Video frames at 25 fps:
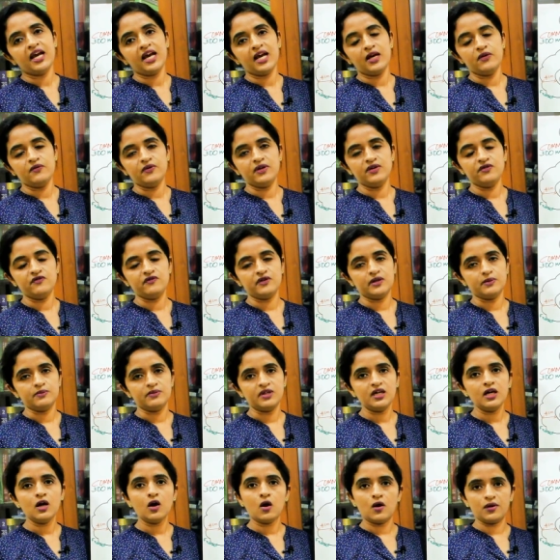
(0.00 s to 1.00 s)
away from
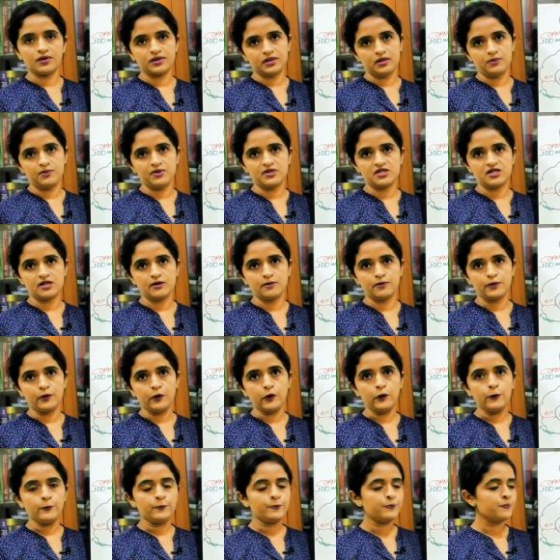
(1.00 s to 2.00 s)
the occipital
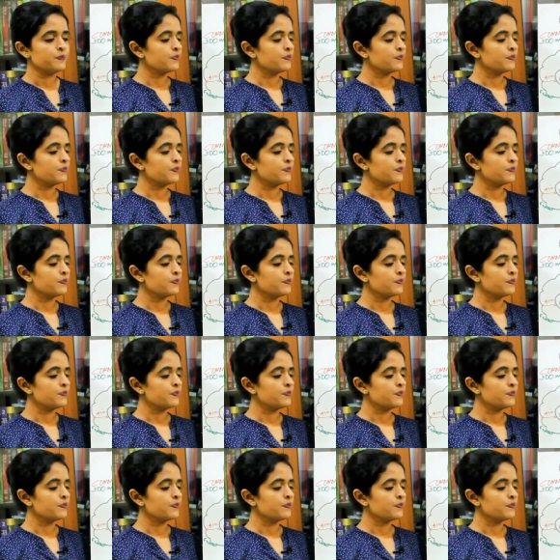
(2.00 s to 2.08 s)
pole.